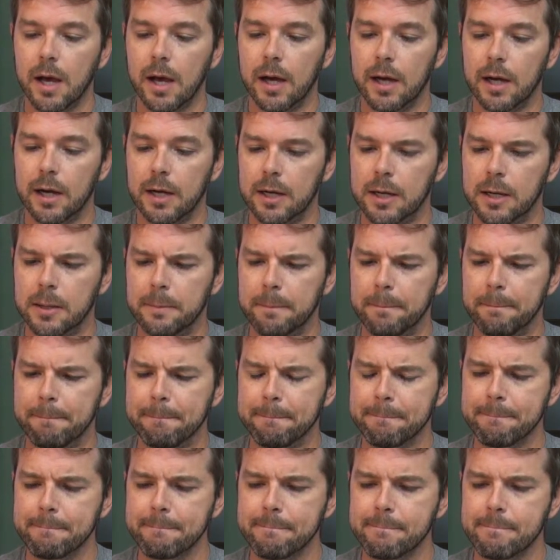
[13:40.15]

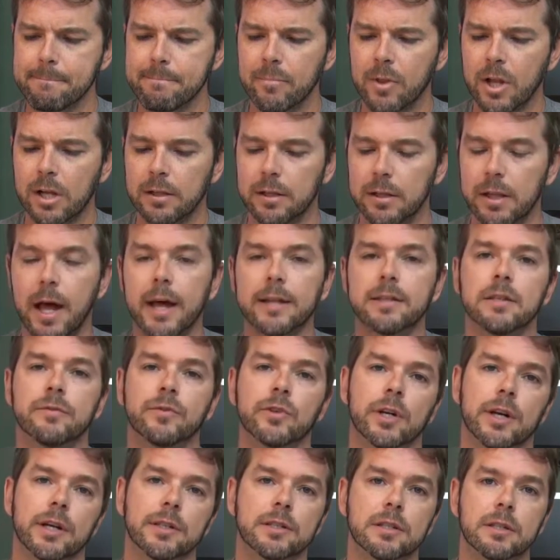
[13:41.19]
Lots
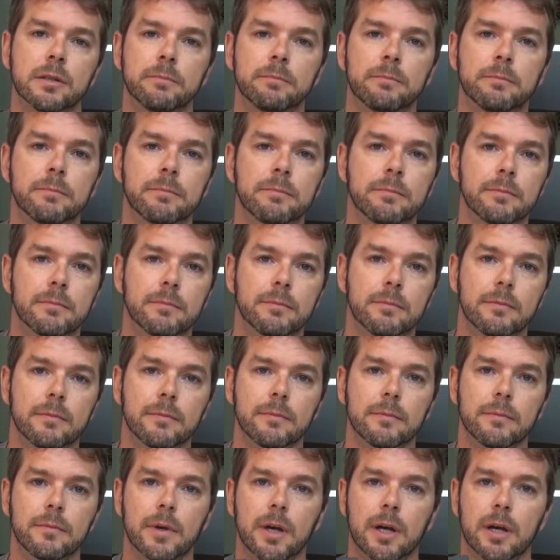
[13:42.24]
of custom
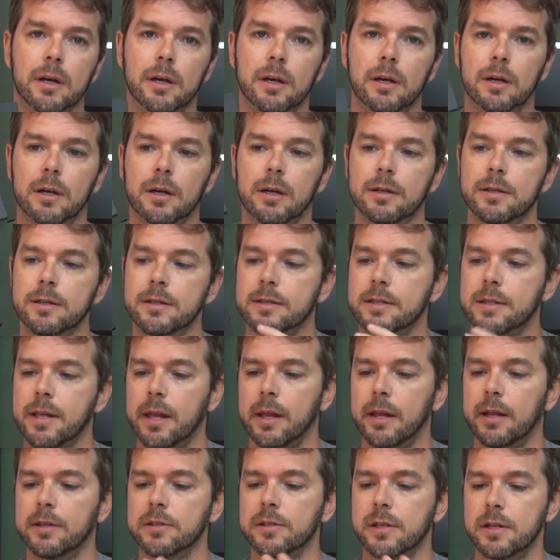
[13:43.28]

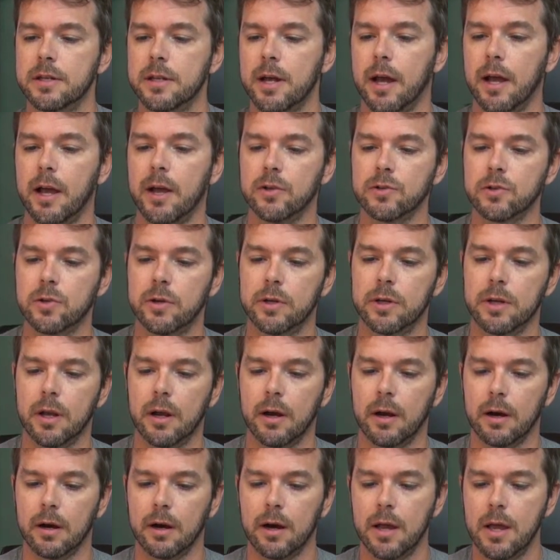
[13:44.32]
settings and dials on
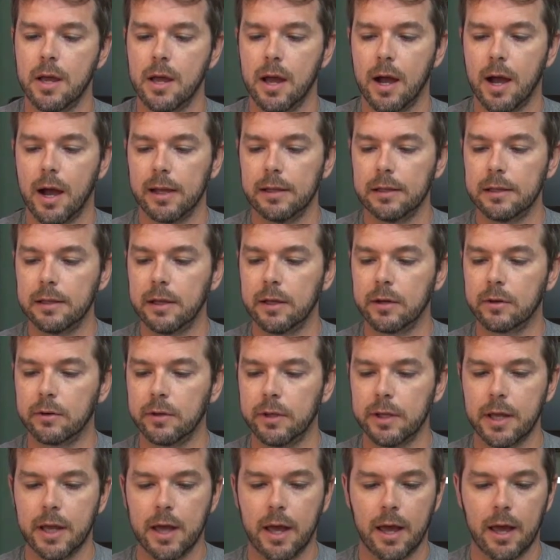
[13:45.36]
here. I
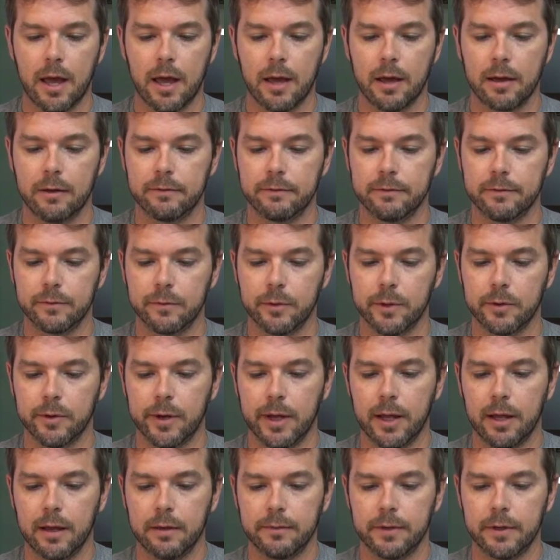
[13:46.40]
literally have, what do
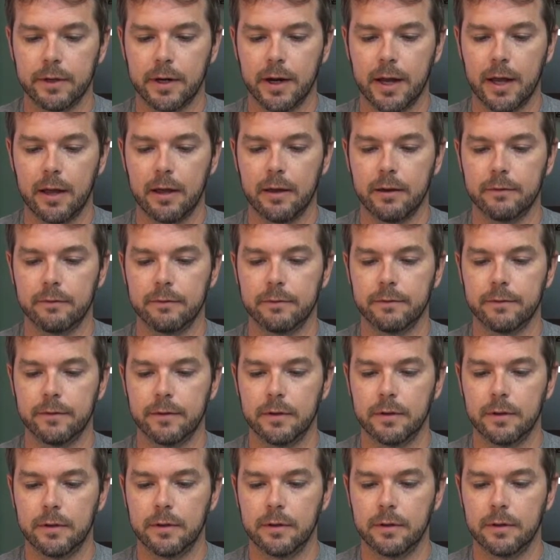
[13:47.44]
I have here? I have
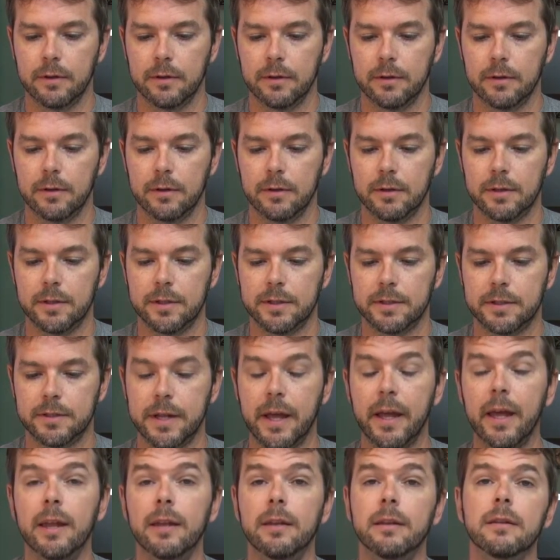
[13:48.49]

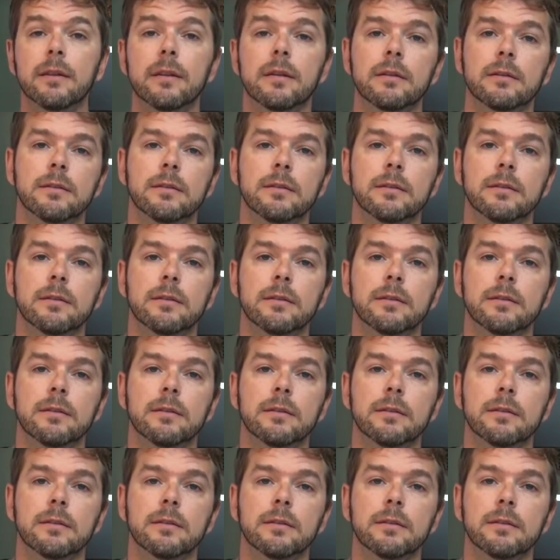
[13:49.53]
10